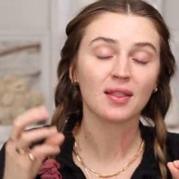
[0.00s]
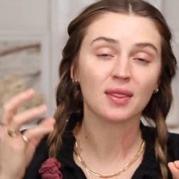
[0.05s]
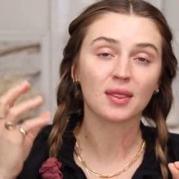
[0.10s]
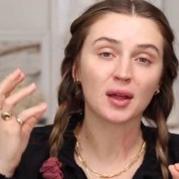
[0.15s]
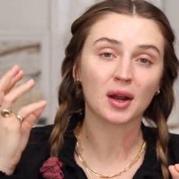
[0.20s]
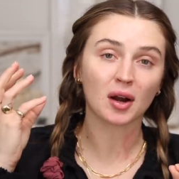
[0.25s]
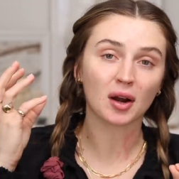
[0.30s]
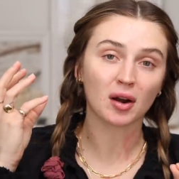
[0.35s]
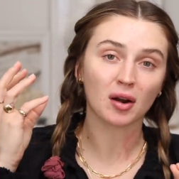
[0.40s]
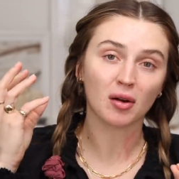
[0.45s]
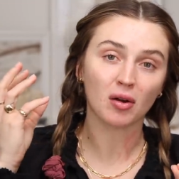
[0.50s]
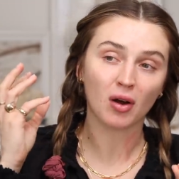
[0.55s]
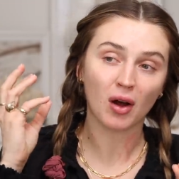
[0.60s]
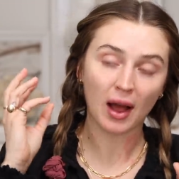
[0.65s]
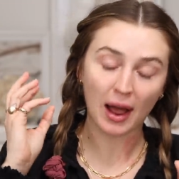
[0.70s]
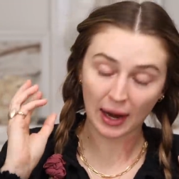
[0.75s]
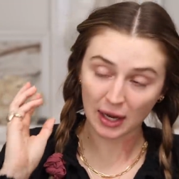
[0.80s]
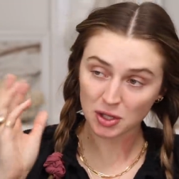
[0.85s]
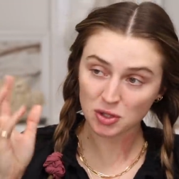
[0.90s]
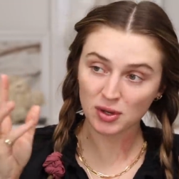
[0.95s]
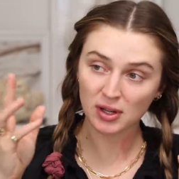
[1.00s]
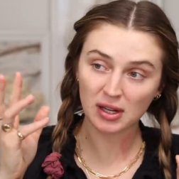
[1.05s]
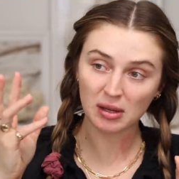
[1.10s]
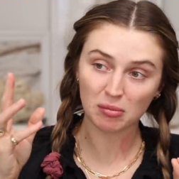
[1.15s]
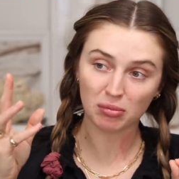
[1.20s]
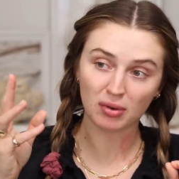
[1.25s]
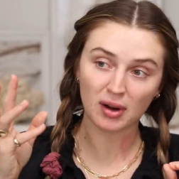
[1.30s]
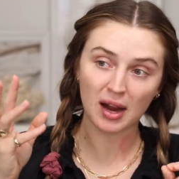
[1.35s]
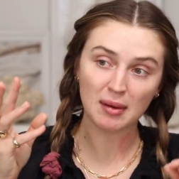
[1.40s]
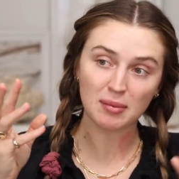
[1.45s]
their
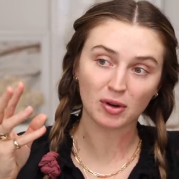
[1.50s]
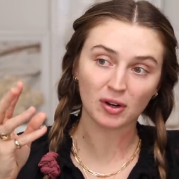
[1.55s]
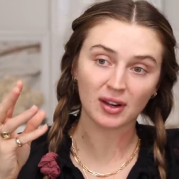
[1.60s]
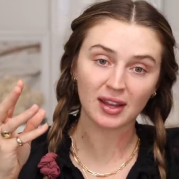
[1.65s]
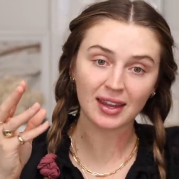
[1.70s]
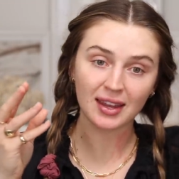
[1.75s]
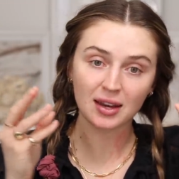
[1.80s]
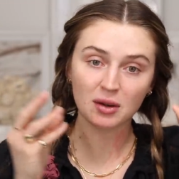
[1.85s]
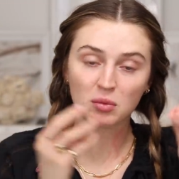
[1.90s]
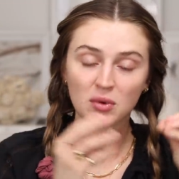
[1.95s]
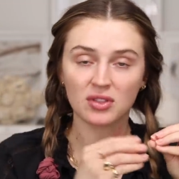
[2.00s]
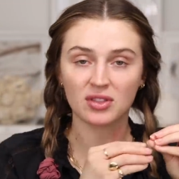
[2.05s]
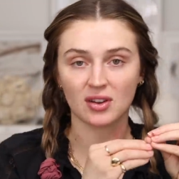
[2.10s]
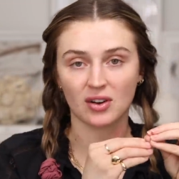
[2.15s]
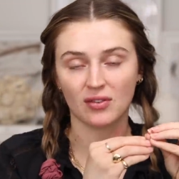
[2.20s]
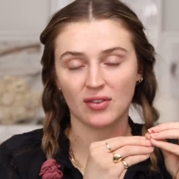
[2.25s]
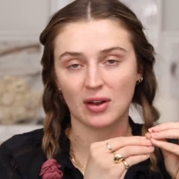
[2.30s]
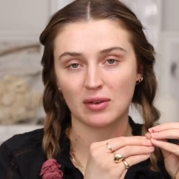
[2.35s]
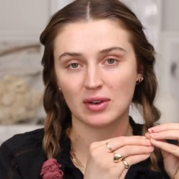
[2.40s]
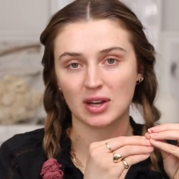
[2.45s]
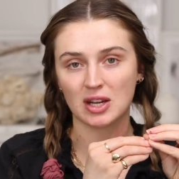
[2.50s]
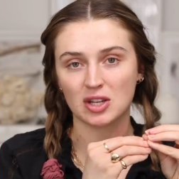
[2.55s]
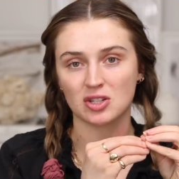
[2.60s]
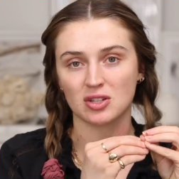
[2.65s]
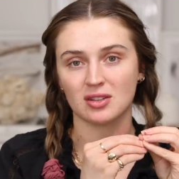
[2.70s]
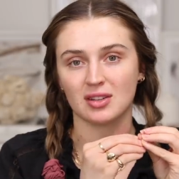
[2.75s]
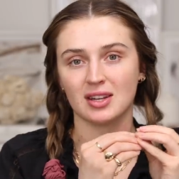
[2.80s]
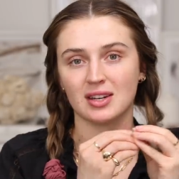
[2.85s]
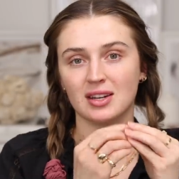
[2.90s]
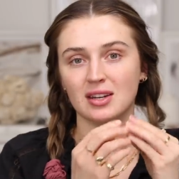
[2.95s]
hydrating primer in with their
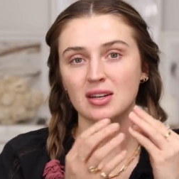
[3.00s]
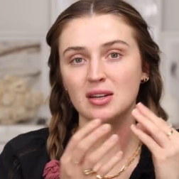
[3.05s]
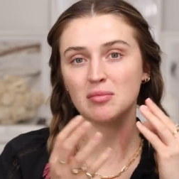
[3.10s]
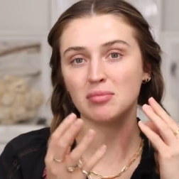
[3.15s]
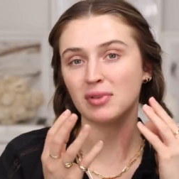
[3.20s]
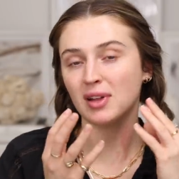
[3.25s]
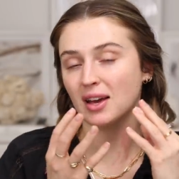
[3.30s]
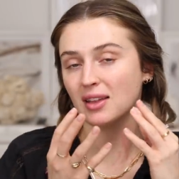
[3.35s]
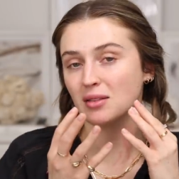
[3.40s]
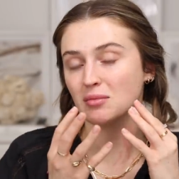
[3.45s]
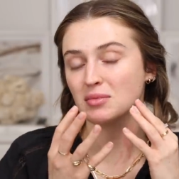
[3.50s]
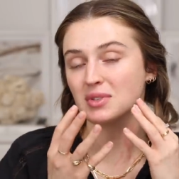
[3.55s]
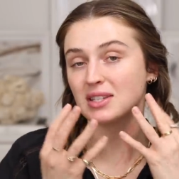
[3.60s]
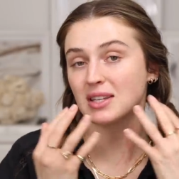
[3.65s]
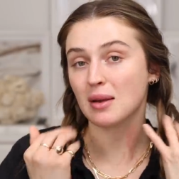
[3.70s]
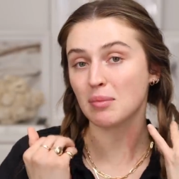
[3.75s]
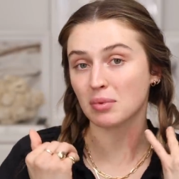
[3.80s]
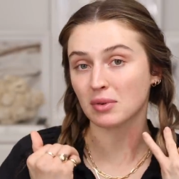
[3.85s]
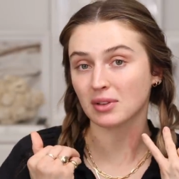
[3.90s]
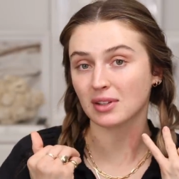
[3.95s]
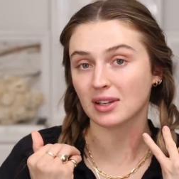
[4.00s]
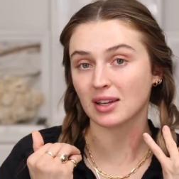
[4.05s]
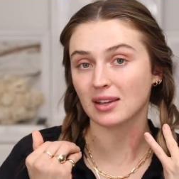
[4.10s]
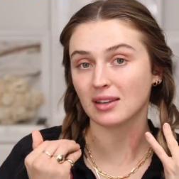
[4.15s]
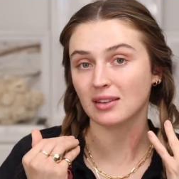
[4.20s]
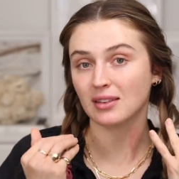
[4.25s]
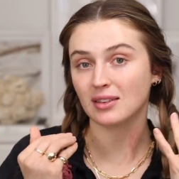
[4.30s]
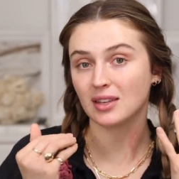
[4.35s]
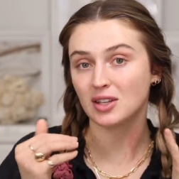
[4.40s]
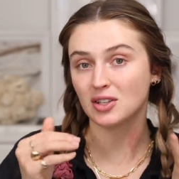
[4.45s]
foundation. They didn't apply them separately.
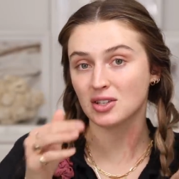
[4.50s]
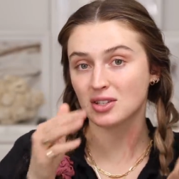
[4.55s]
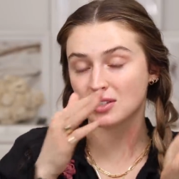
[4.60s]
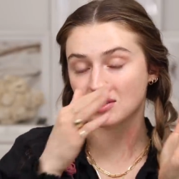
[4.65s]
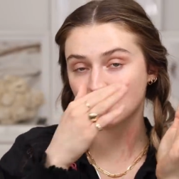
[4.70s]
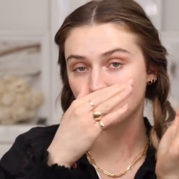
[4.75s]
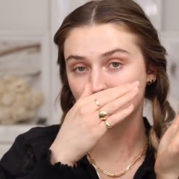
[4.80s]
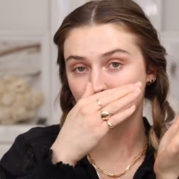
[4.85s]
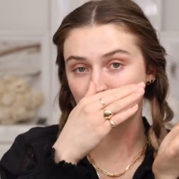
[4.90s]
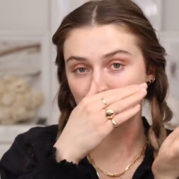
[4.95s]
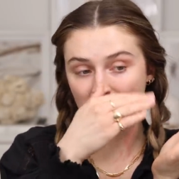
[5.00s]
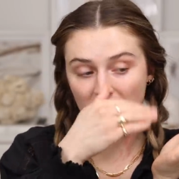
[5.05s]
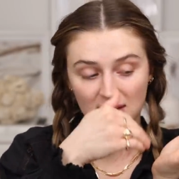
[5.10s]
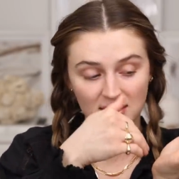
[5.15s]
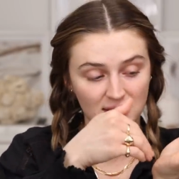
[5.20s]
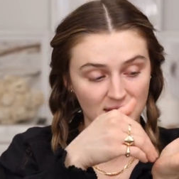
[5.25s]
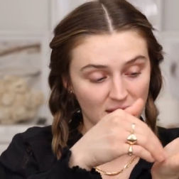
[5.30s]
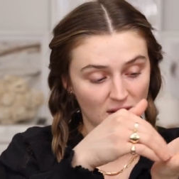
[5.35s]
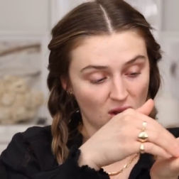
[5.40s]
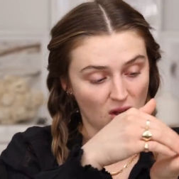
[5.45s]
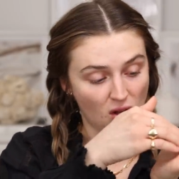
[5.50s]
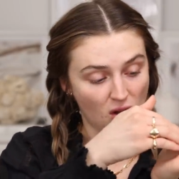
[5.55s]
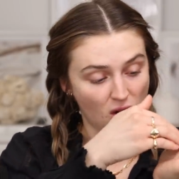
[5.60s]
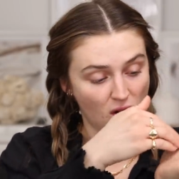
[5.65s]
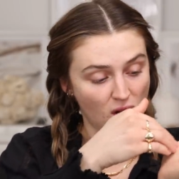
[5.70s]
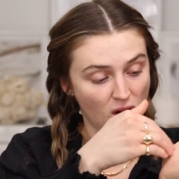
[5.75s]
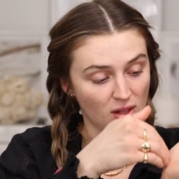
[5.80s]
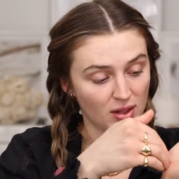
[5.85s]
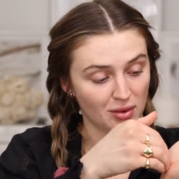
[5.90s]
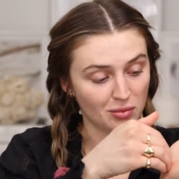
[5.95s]
They just mixed it
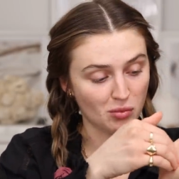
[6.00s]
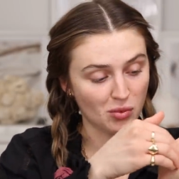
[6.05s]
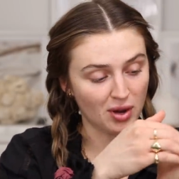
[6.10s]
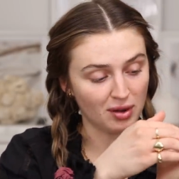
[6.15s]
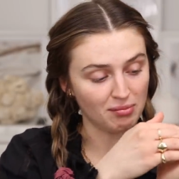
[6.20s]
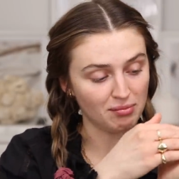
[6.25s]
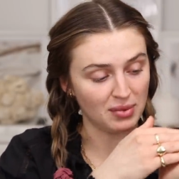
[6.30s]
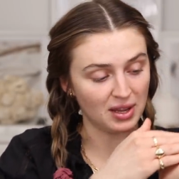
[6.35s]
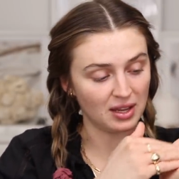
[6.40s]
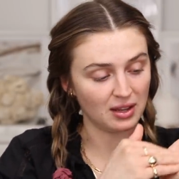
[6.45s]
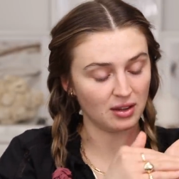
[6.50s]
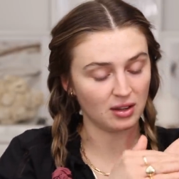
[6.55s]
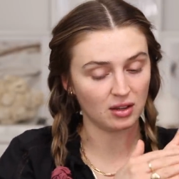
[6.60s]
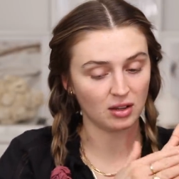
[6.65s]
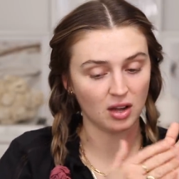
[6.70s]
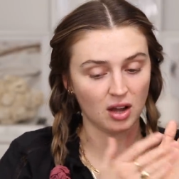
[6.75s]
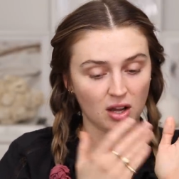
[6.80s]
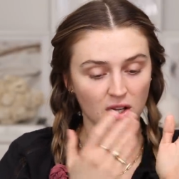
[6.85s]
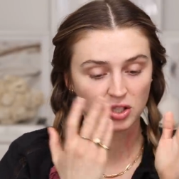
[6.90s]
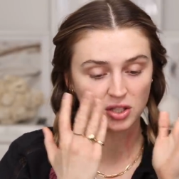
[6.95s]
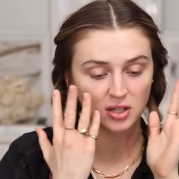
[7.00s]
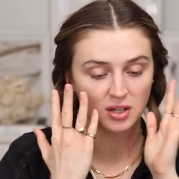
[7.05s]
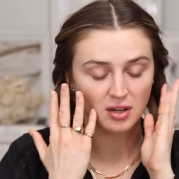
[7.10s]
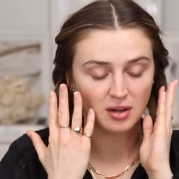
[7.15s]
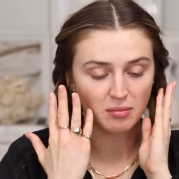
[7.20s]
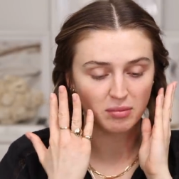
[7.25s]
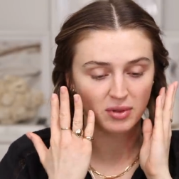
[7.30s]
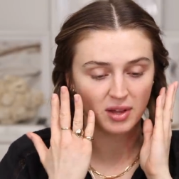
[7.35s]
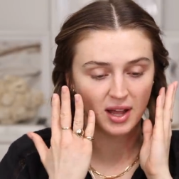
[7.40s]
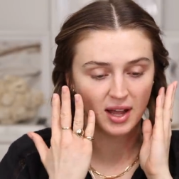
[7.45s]
all in one big concoction and
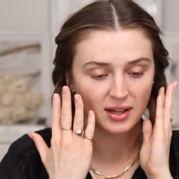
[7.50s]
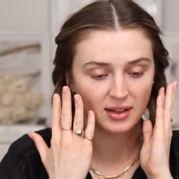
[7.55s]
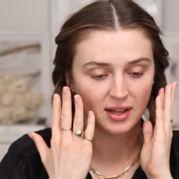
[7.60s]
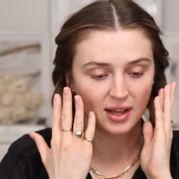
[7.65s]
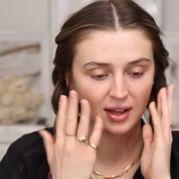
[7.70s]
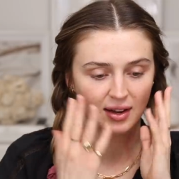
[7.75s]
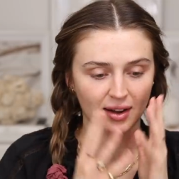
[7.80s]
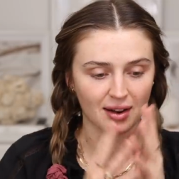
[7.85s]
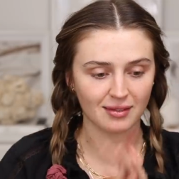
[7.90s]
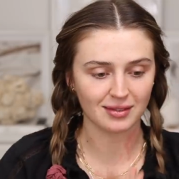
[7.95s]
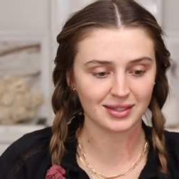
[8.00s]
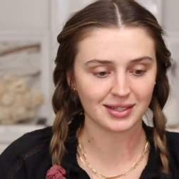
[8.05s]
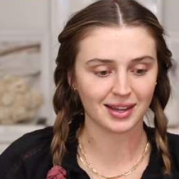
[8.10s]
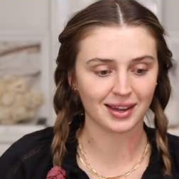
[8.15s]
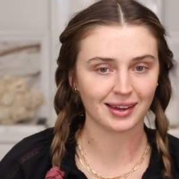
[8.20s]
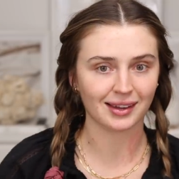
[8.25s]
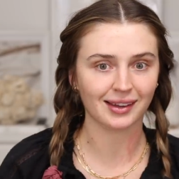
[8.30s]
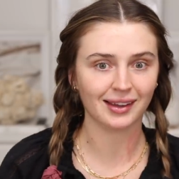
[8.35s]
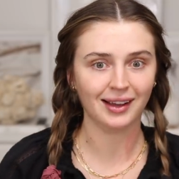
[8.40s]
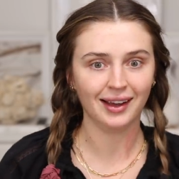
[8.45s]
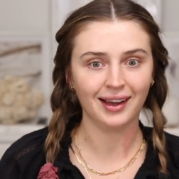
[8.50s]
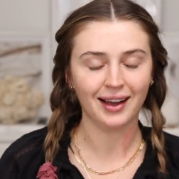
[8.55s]
applied that. And I was like,